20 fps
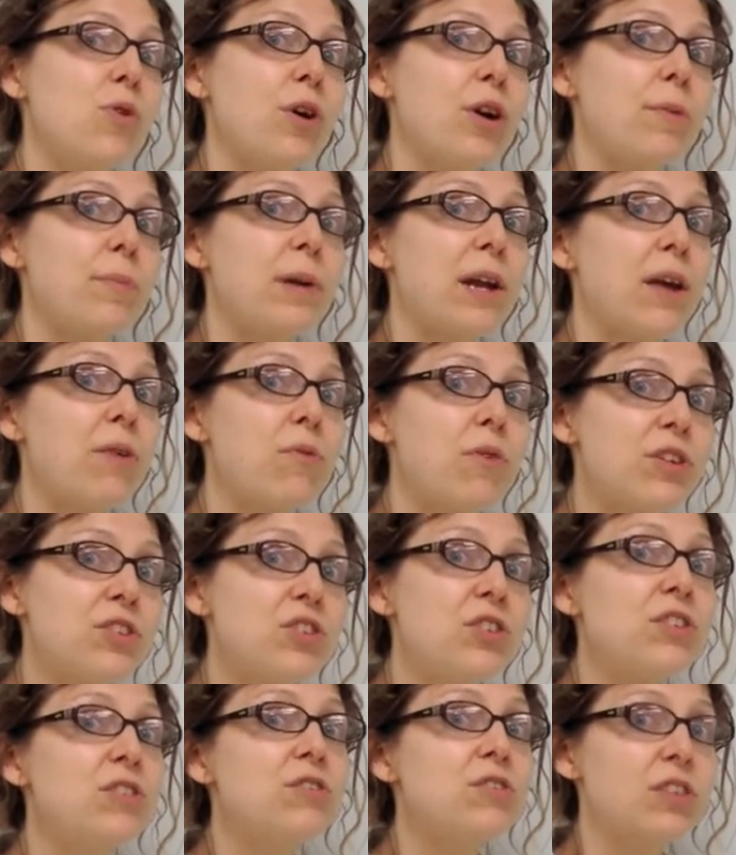more, but I want
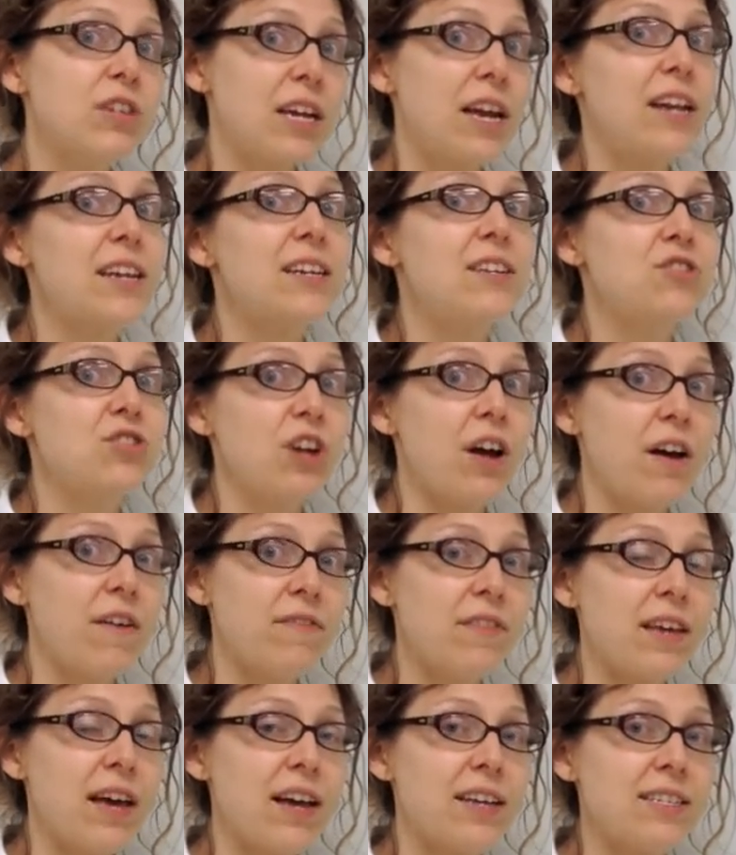you to look at each
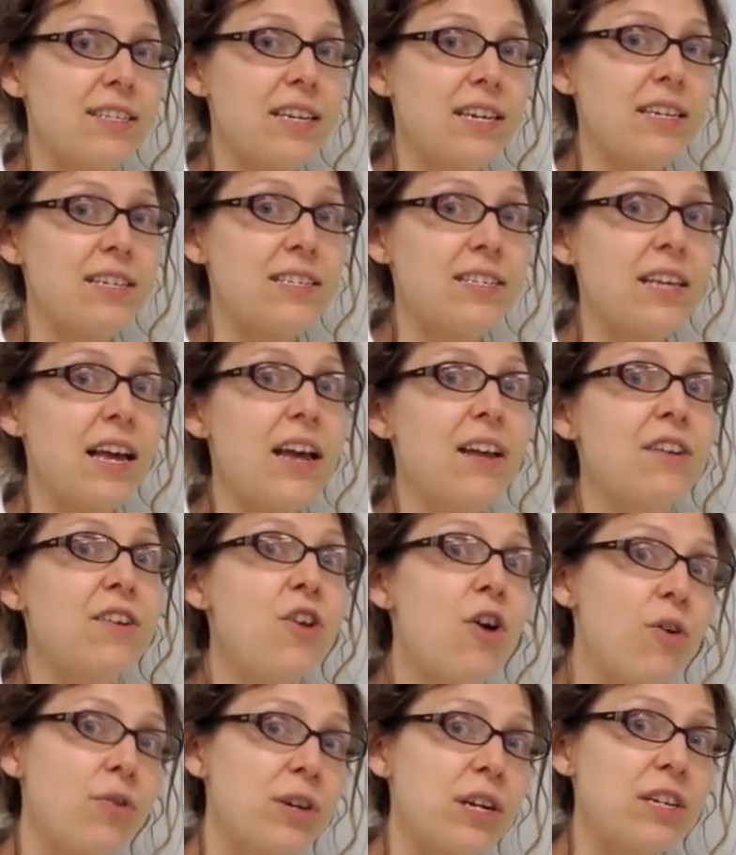of the essays and
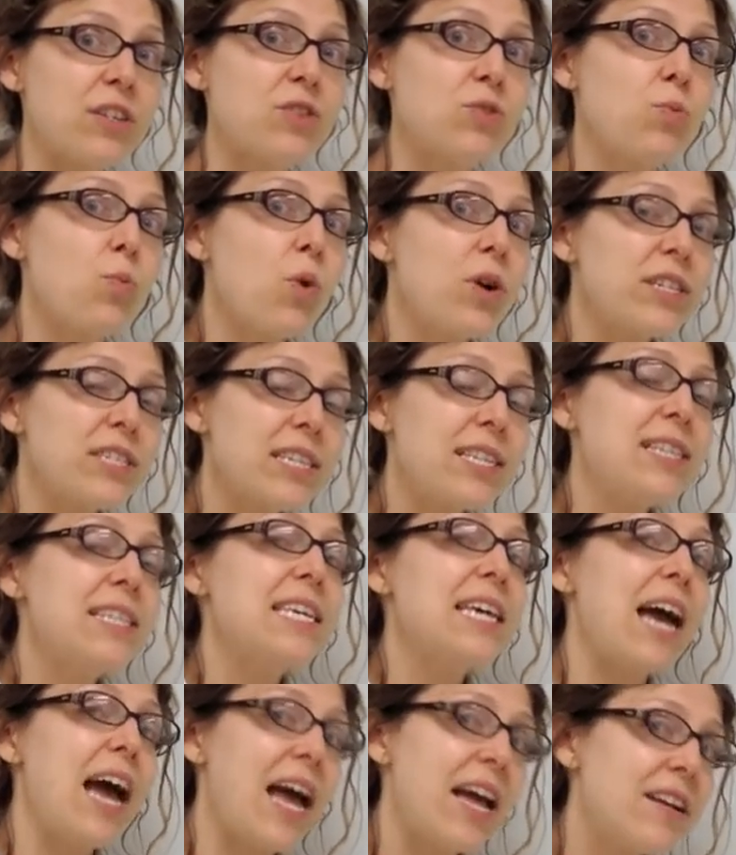notice what's at
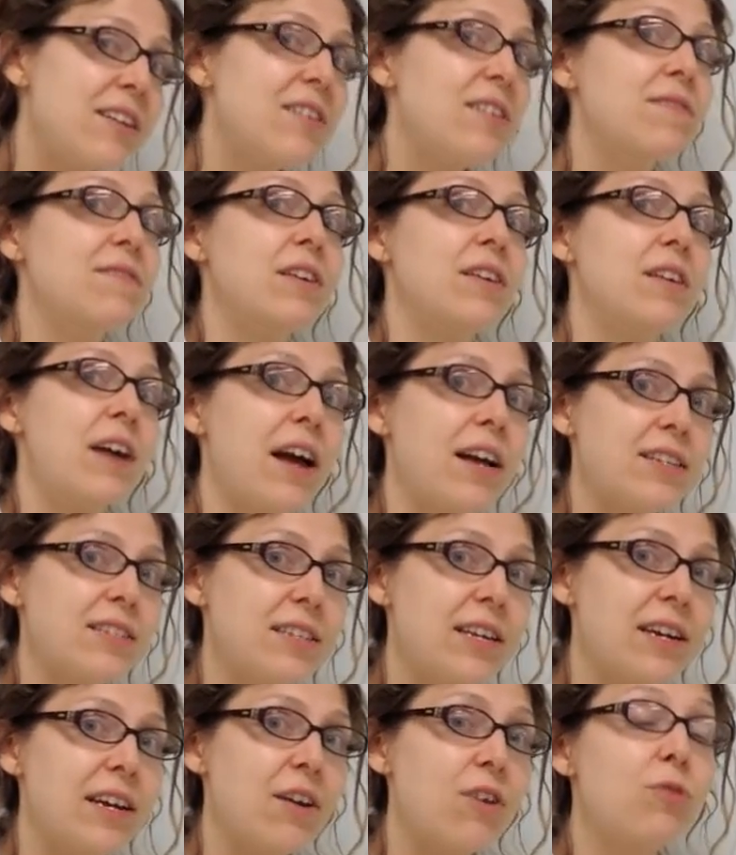the end of their
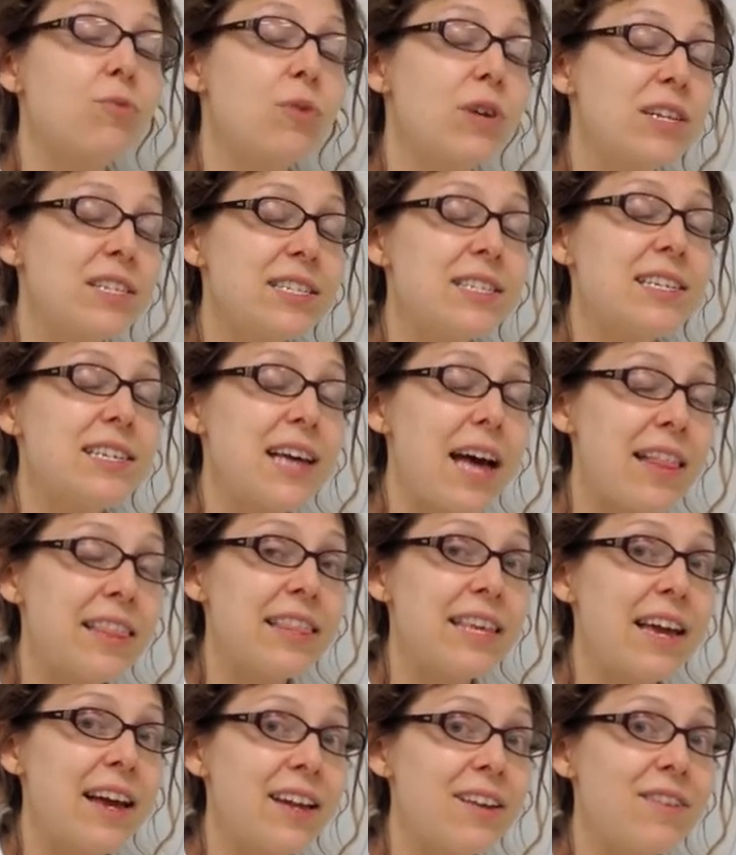essay, or what is at
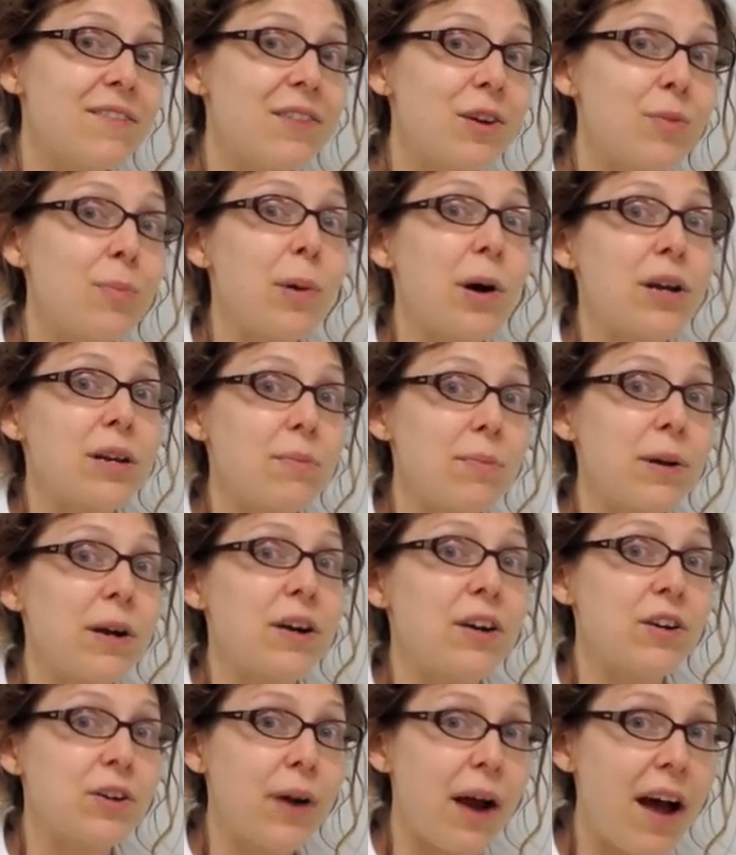the end of their body
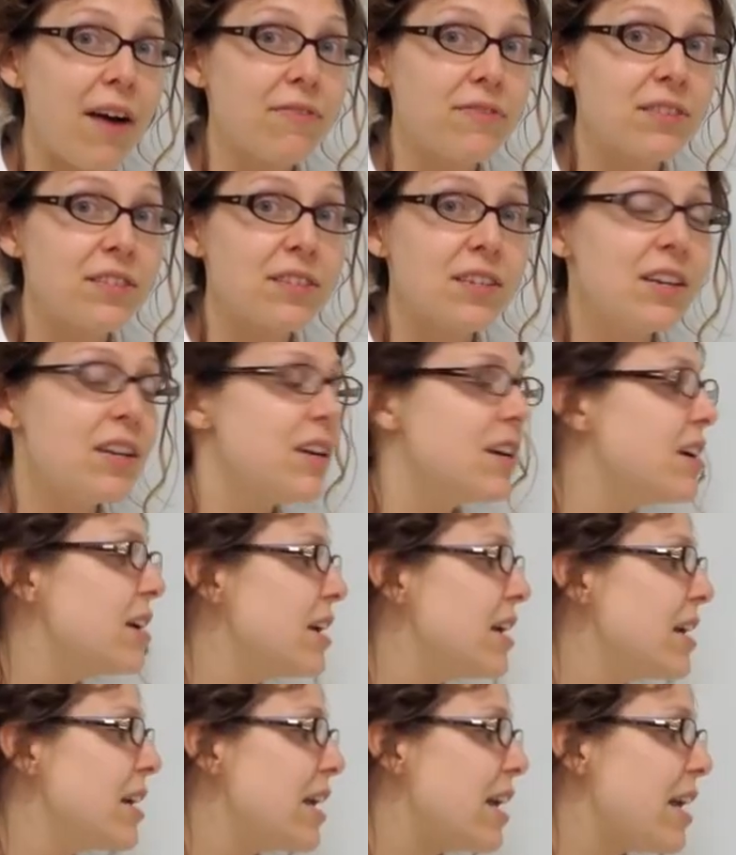paragraphs.
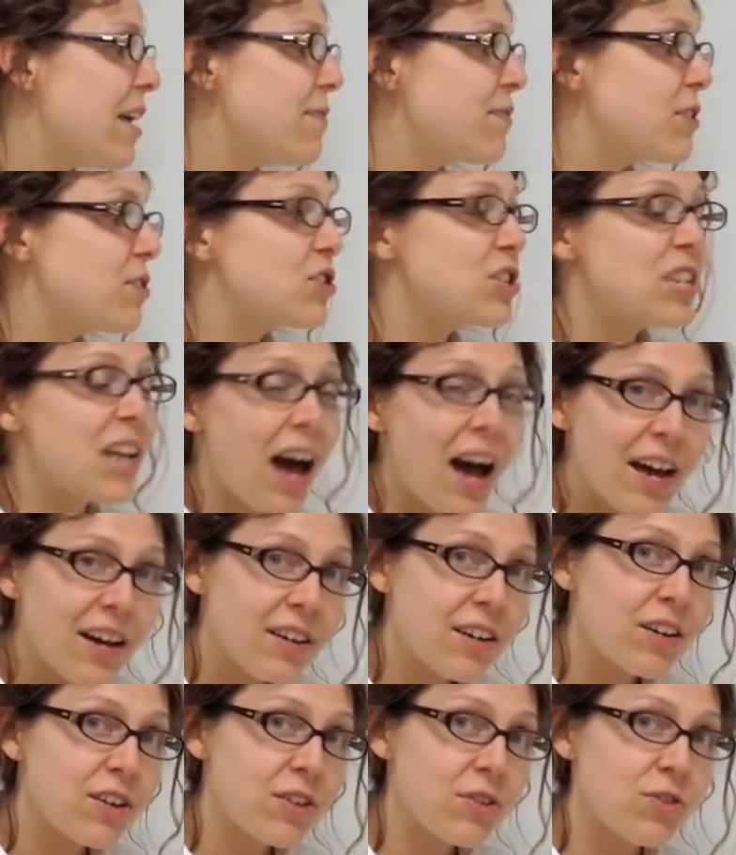If there's not a
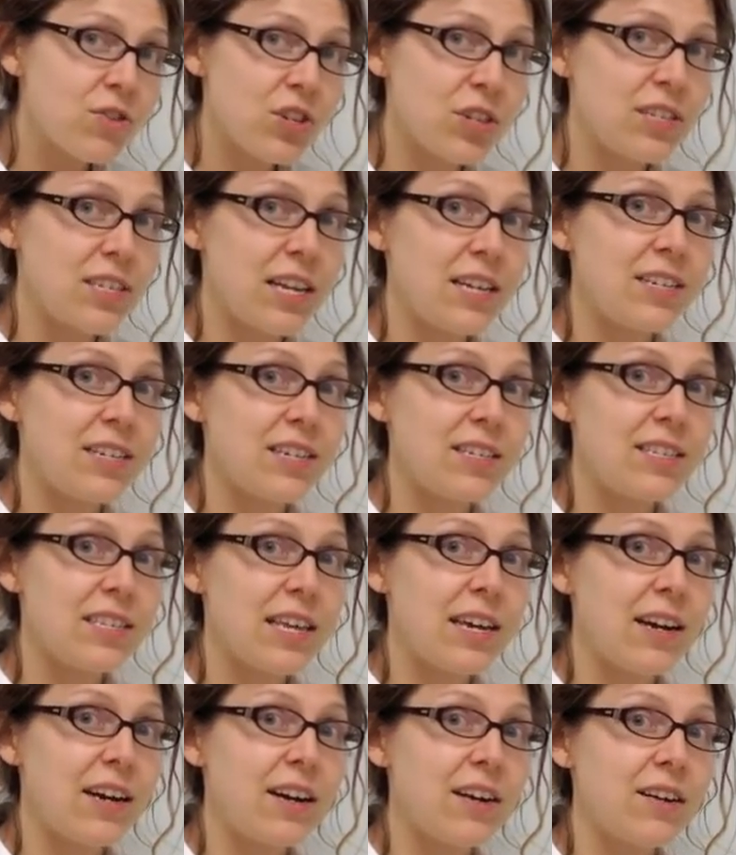conclusion sentence
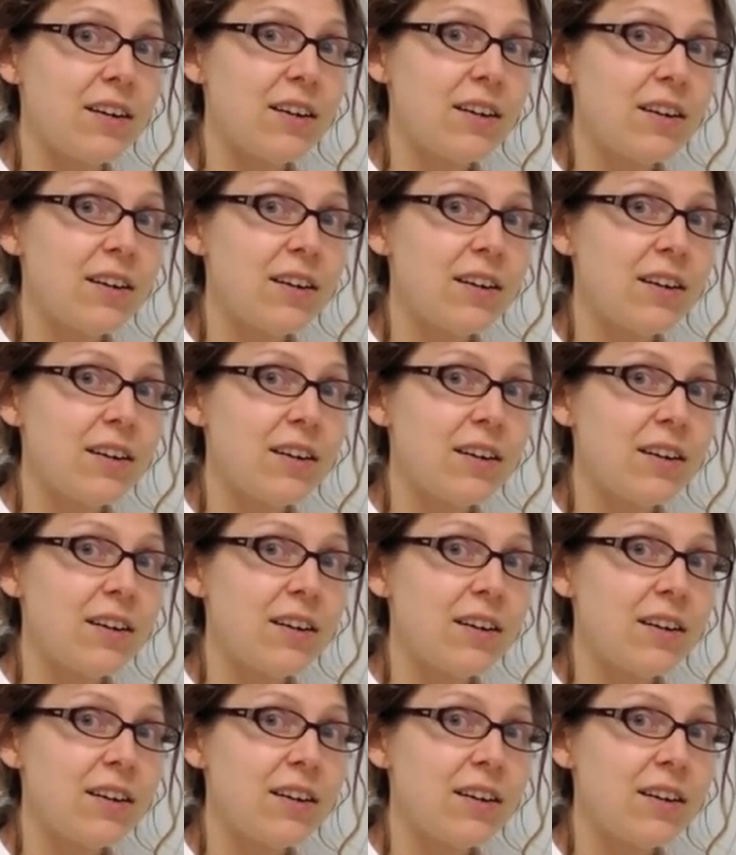there,